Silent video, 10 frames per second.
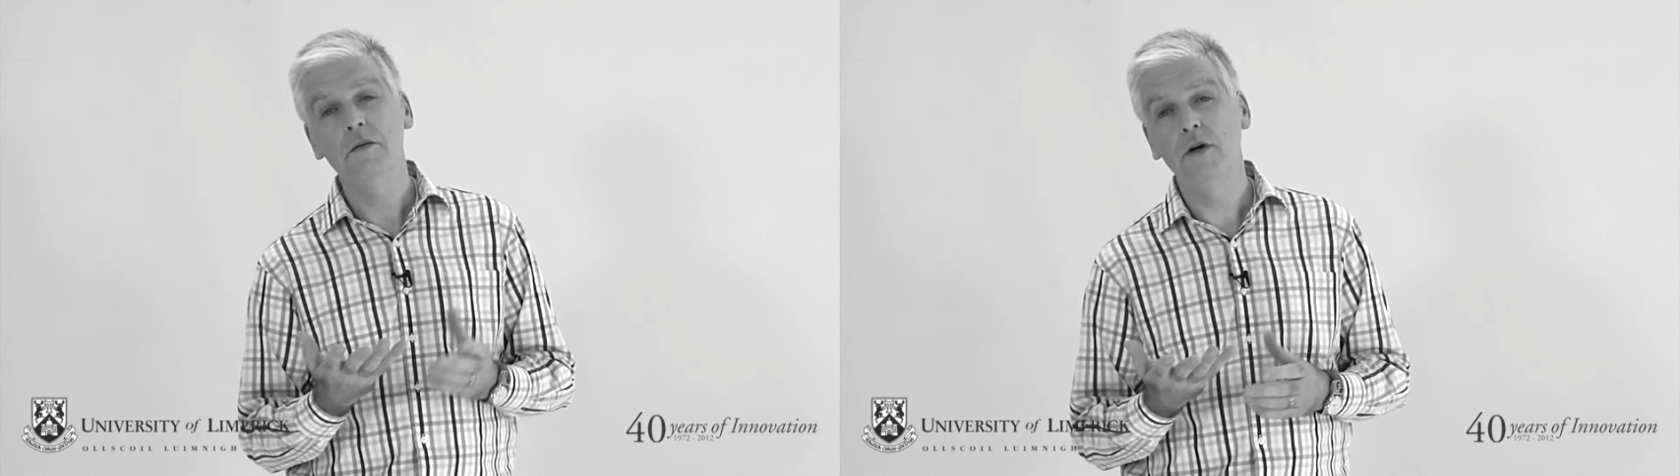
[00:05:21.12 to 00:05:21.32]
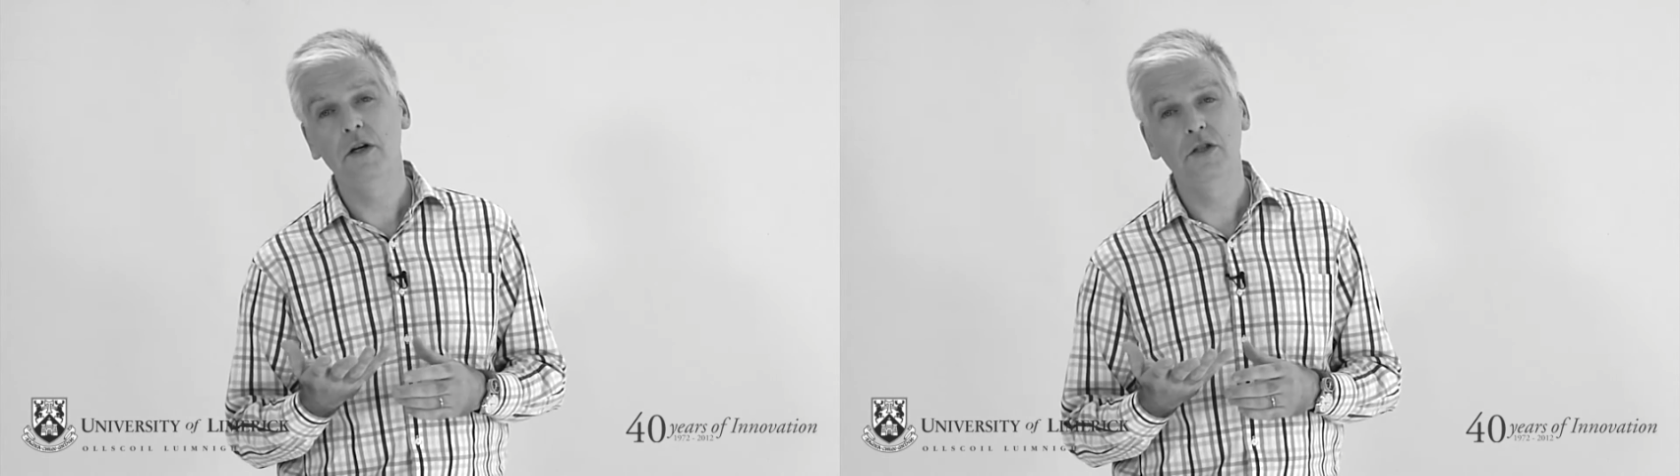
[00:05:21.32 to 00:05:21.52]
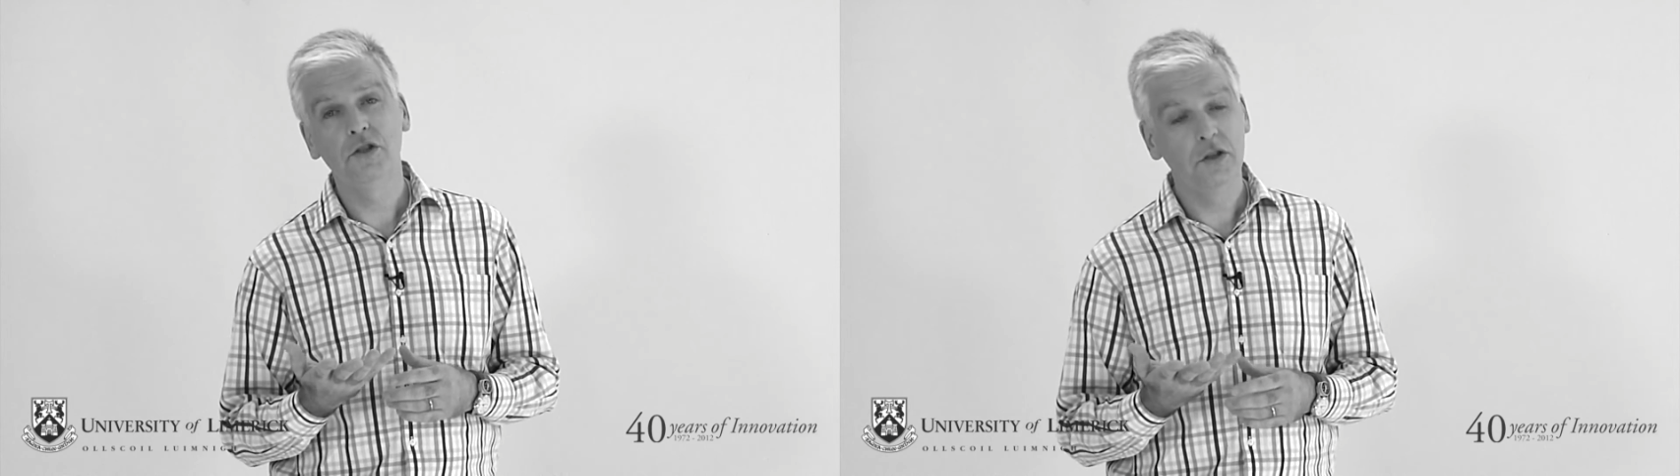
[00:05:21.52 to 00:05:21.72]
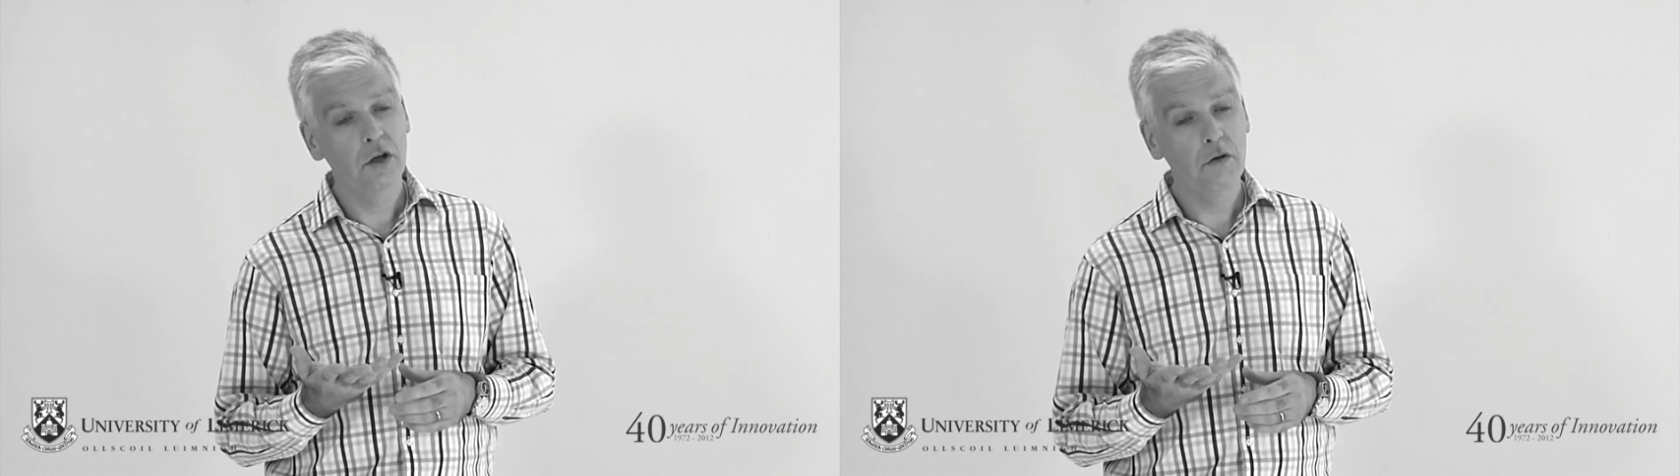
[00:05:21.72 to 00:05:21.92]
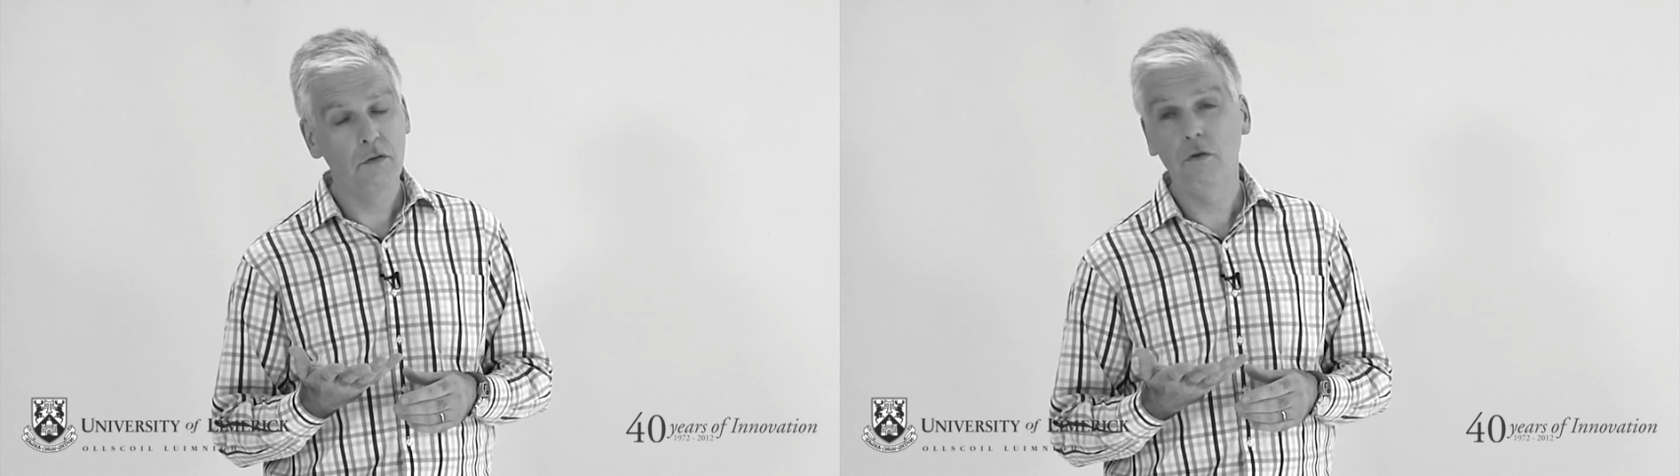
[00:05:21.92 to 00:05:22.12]
emerged
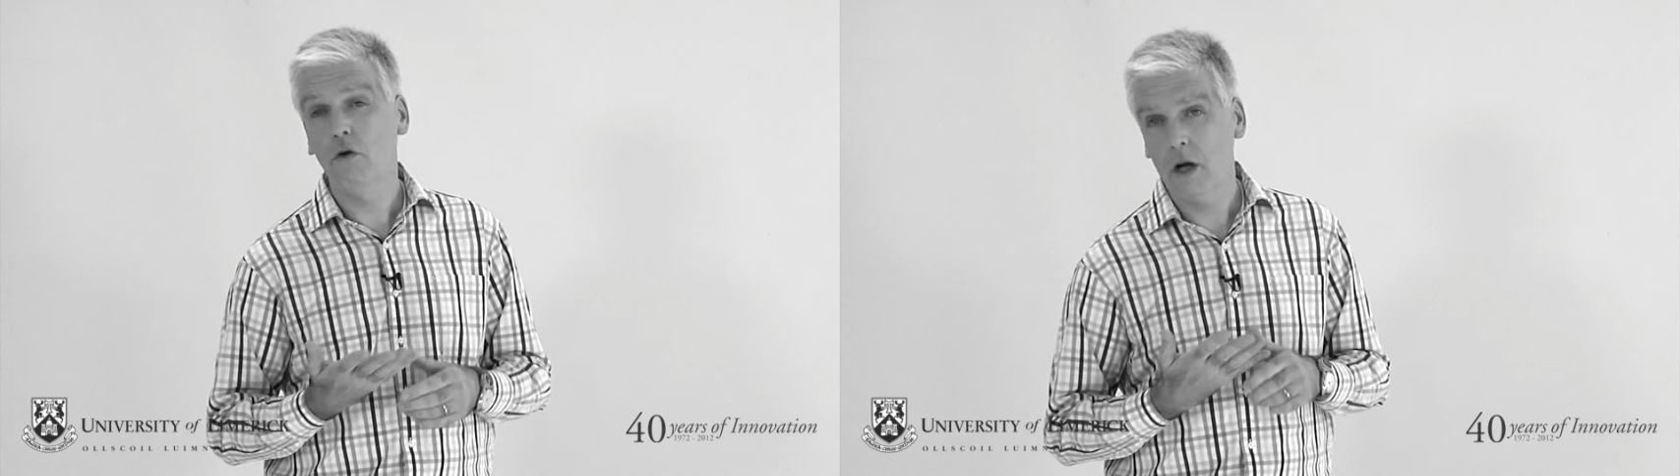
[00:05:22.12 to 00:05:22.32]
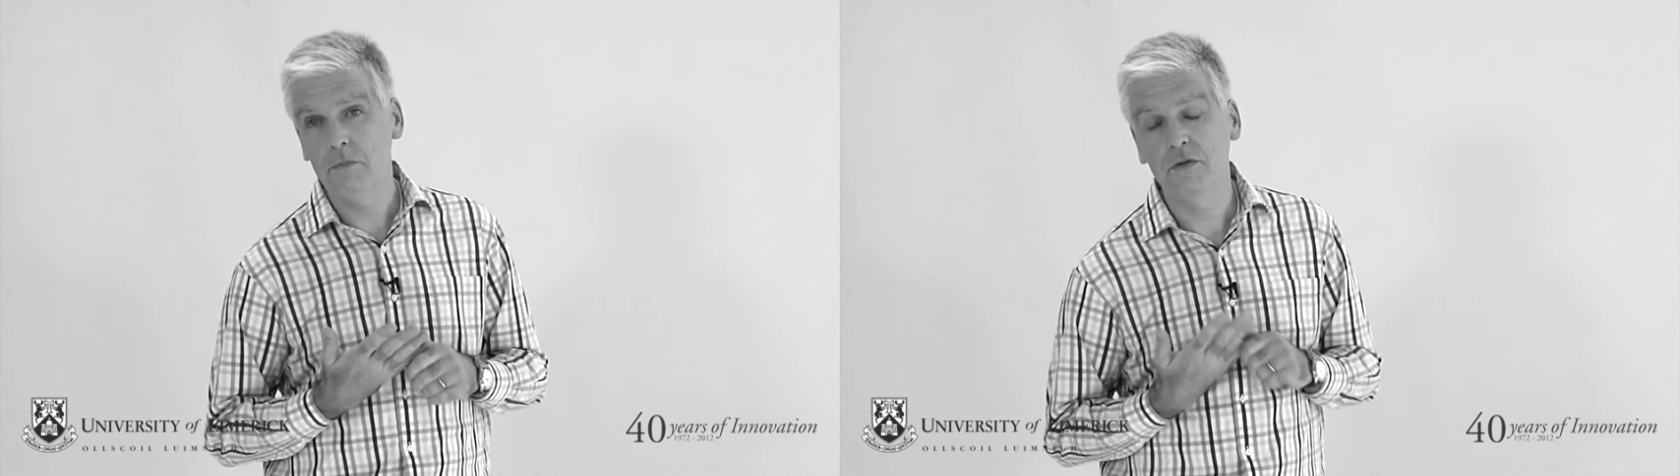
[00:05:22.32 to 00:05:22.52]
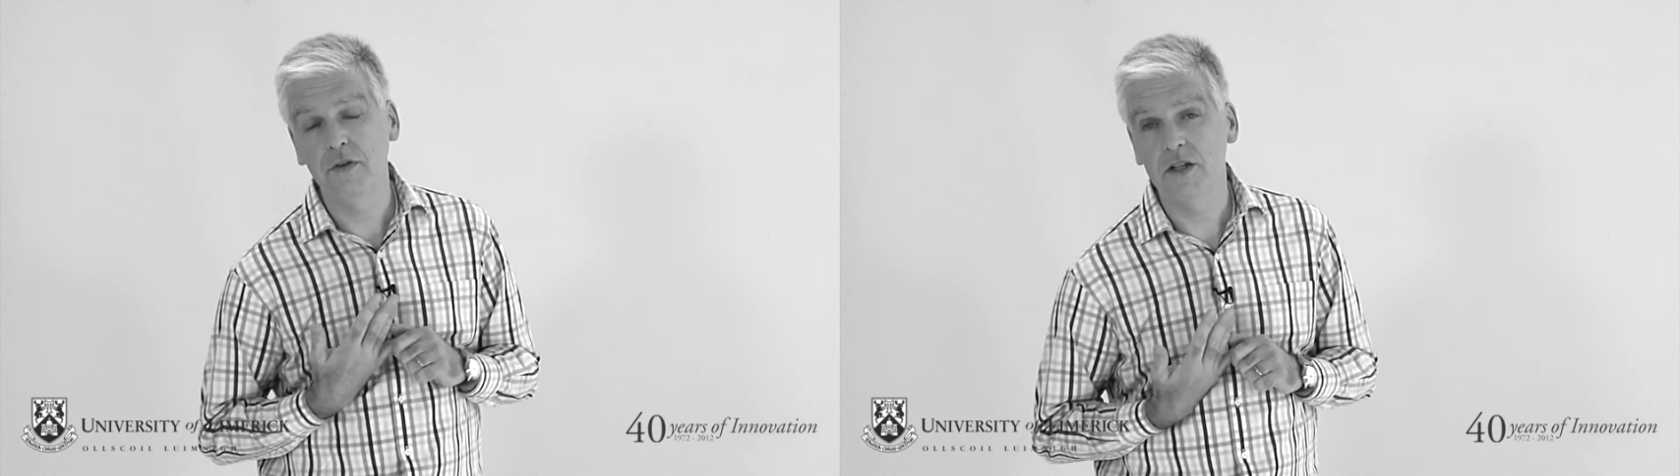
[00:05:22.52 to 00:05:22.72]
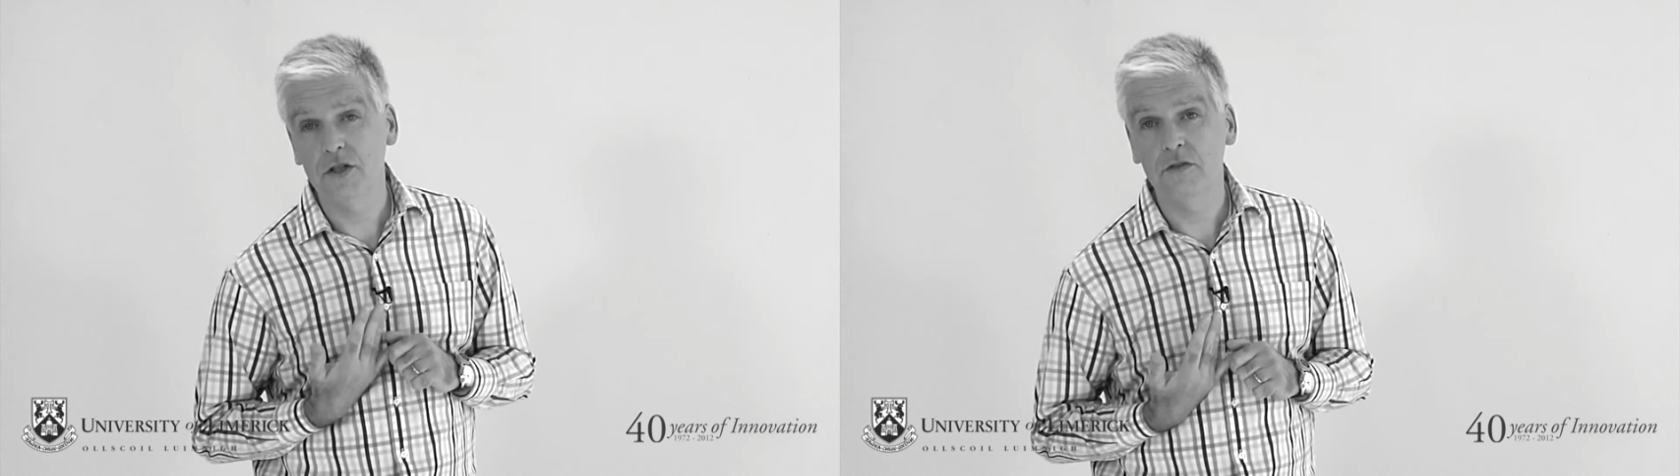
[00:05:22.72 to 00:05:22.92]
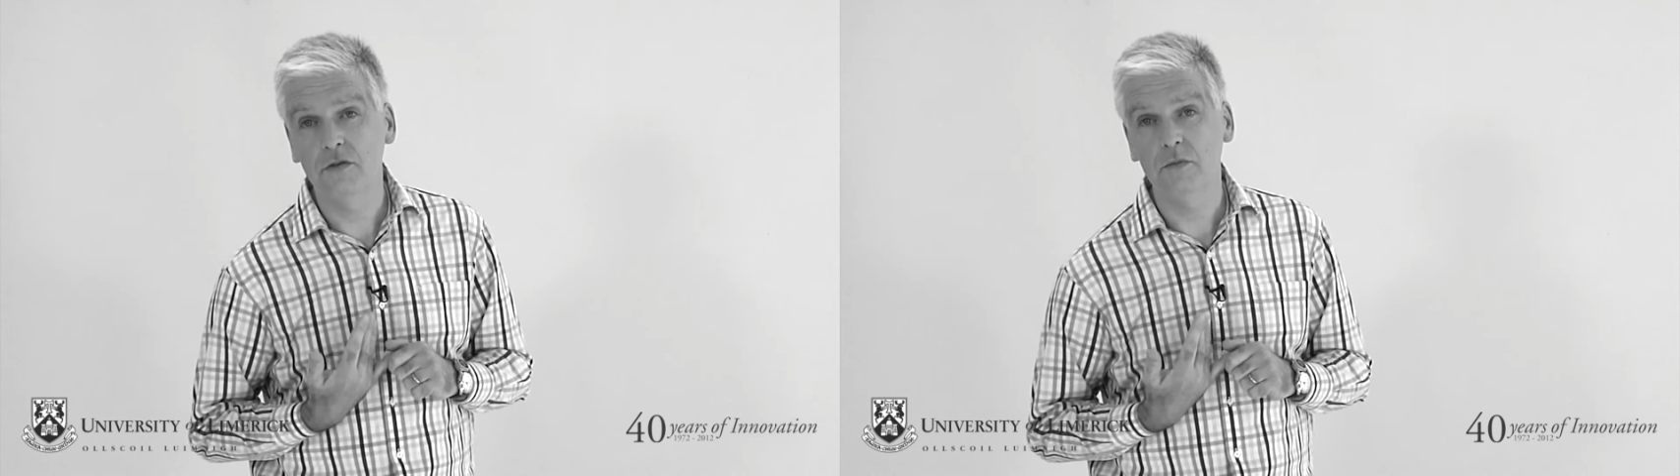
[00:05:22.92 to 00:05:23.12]
Four
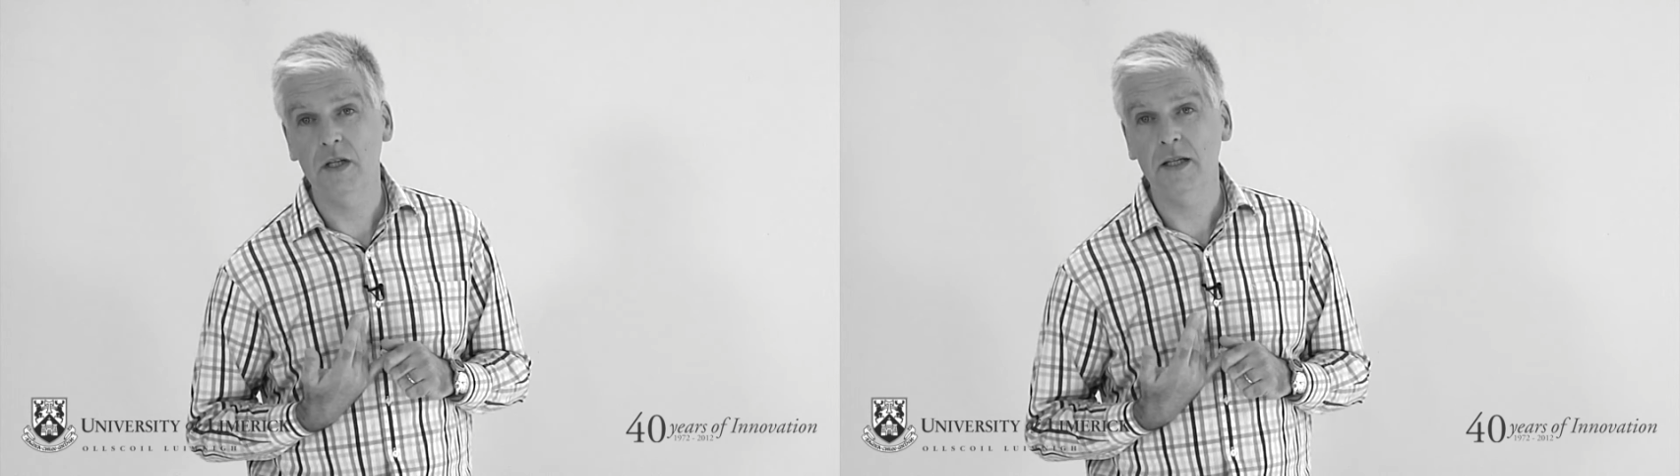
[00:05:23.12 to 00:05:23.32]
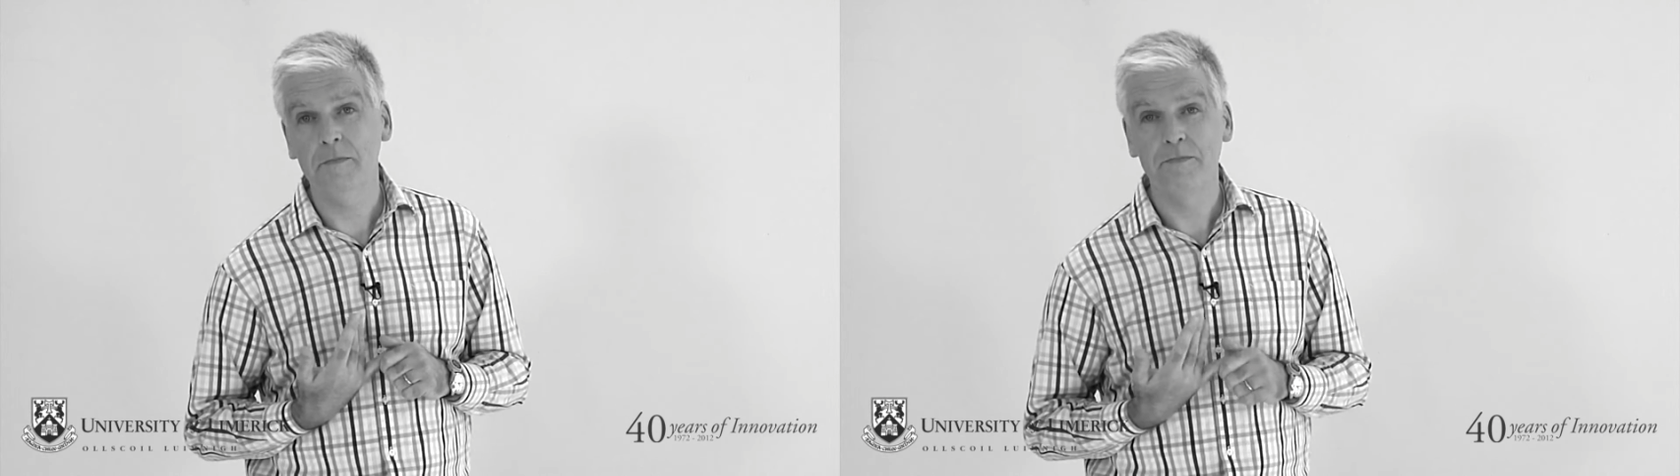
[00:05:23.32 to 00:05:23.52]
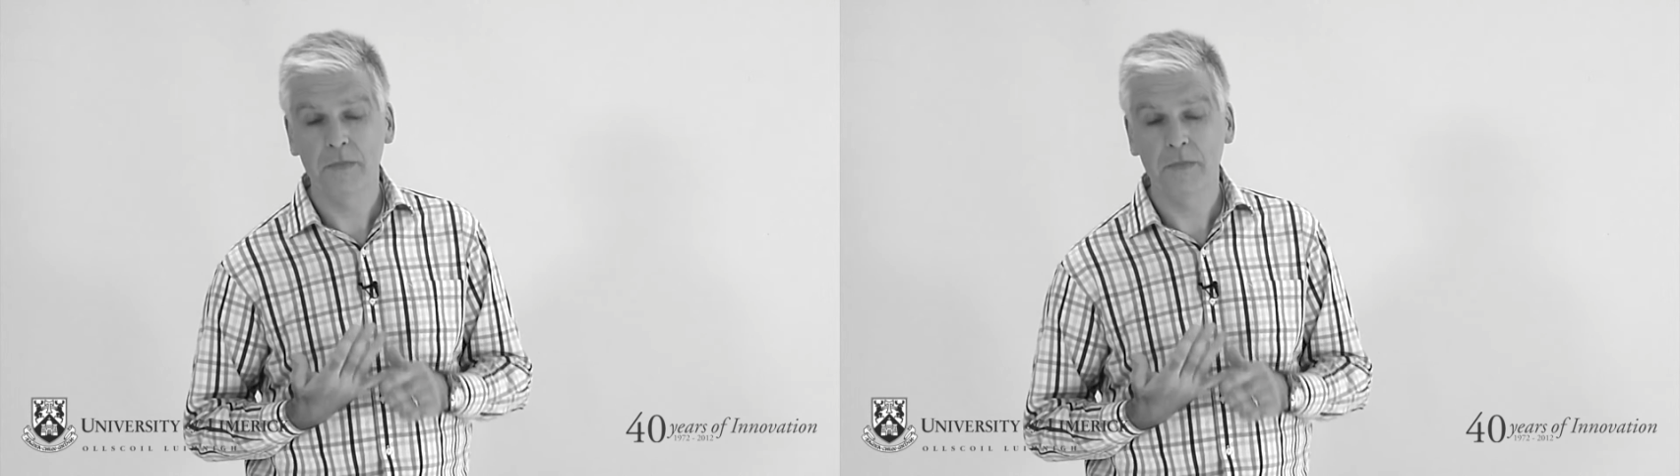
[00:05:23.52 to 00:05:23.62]
observations for me.